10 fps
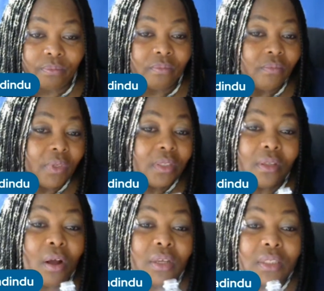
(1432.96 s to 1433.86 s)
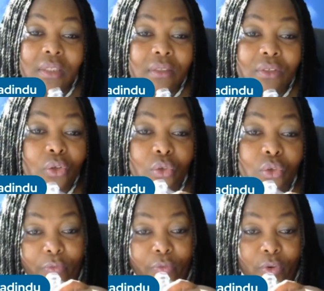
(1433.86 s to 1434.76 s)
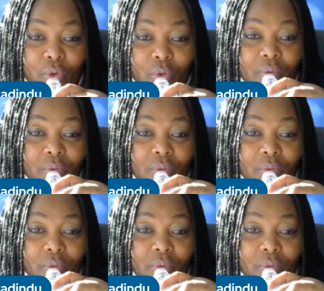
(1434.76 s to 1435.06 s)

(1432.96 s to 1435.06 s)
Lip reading: It's not good for you.